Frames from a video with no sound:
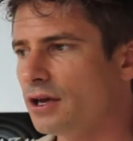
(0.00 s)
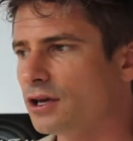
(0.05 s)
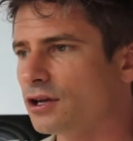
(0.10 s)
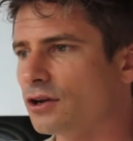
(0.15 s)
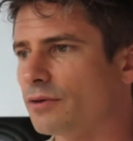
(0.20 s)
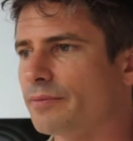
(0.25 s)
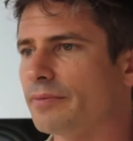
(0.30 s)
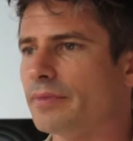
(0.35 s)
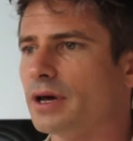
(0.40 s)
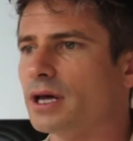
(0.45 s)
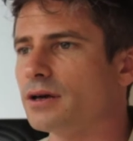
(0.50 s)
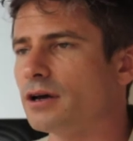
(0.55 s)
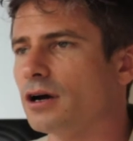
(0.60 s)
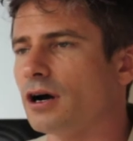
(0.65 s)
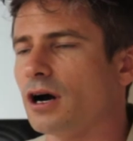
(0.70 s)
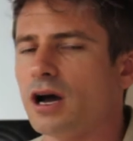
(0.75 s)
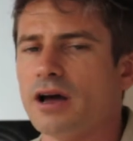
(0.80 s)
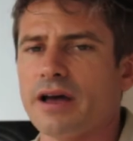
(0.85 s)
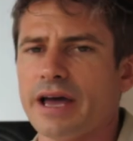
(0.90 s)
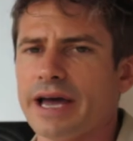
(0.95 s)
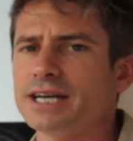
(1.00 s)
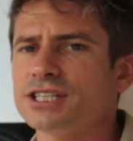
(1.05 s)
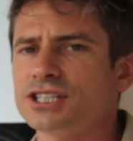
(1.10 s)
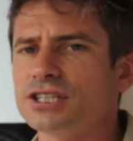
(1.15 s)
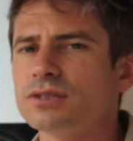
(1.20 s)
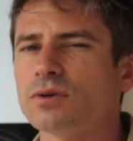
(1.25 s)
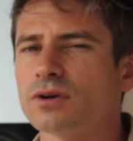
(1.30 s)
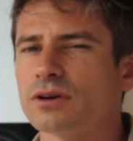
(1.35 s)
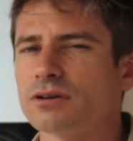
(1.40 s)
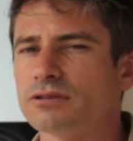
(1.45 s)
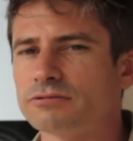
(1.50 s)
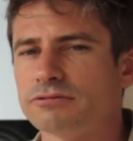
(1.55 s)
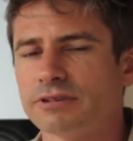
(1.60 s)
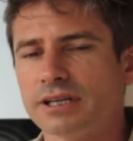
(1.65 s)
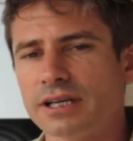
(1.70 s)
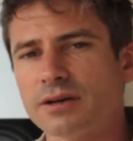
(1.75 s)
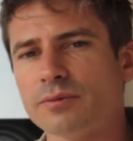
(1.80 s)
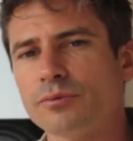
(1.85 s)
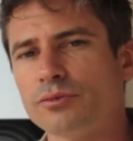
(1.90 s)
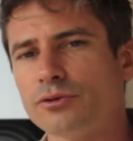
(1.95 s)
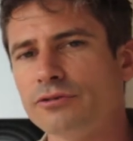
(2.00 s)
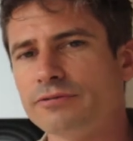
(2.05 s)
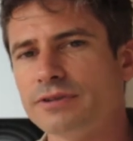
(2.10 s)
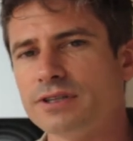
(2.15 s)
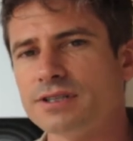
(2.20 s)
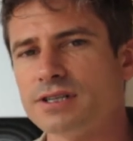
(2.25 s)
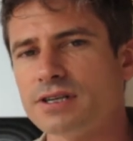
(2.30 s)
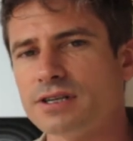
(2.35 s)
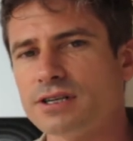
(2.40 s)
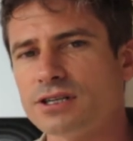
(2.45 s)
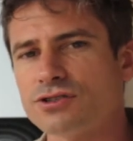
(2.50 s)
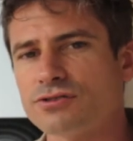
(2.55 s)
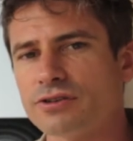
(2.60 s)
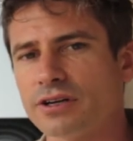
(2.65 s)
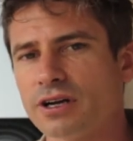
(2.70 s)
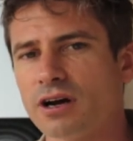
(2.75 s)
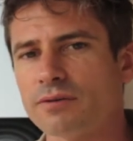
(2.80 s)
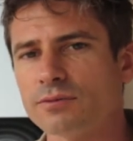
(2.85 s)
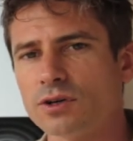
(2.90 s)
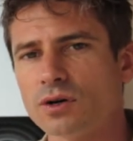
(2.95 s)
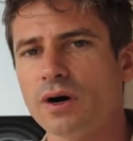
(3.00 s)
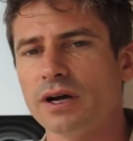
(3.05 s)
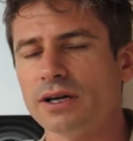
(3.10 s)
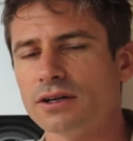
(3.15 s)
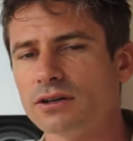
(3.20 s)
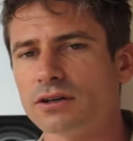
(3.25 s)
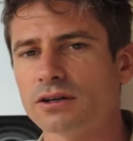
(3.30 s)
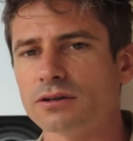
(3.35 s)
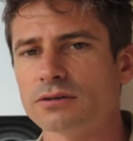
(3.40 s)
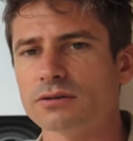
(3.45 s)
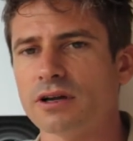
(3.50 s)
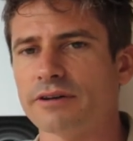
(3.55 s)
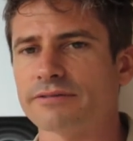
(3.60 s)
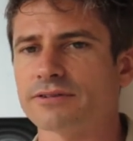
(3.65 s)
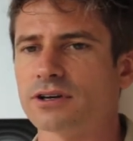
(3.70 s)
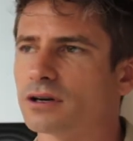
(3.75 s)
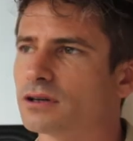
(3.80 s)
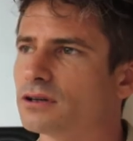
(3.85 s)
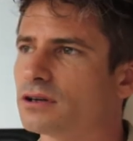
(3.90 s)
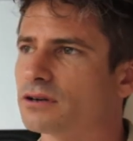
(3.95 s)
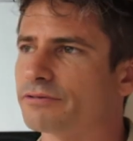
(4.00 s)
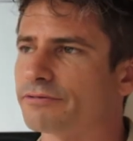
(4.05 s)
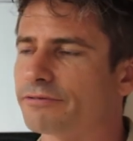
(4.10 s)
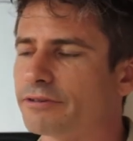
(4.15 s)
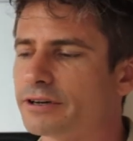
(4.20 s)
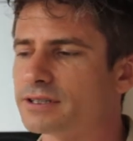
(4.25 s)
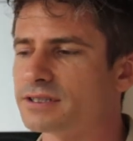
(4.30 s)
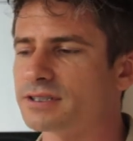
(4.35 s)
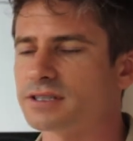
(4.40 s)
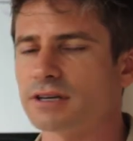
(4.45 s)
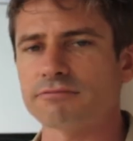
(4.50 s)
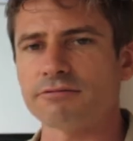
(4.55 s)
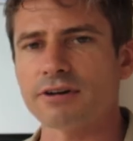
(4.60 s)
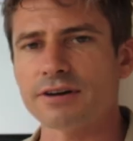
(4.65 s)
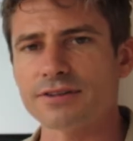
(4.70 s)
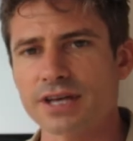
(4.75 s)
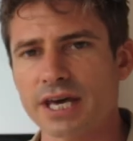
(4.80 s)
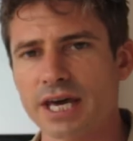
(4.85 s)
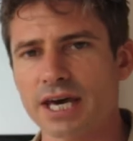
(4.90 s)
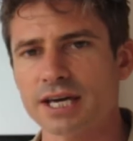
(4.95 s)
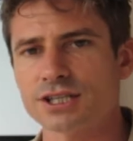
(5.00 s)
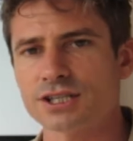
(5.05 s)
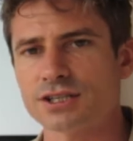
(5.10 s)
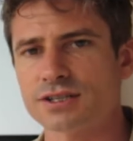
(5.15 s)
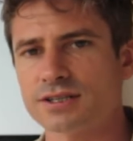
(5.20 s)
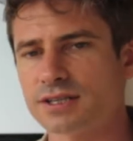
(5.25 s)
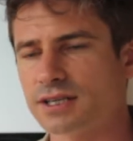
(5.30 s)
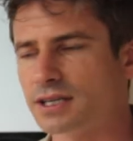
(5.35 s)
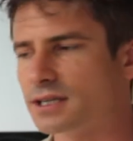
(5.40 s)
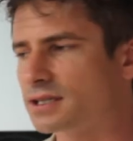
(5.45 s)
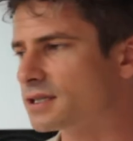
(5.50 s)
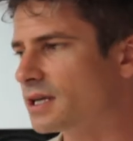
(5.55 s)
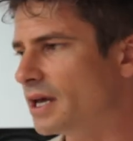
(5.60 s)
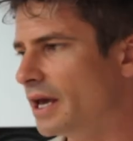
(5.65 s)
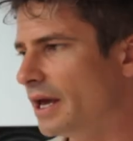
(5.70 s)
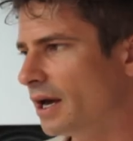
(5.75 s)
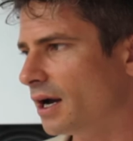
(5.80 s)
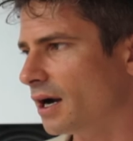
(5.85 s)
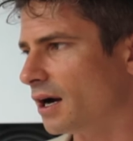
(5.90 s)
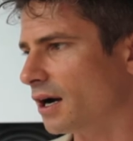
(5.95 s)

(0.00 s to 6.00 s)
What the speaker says: I actually want to really improve this industry. I'm quite loyal. I've got a lot of friends that run the agencies.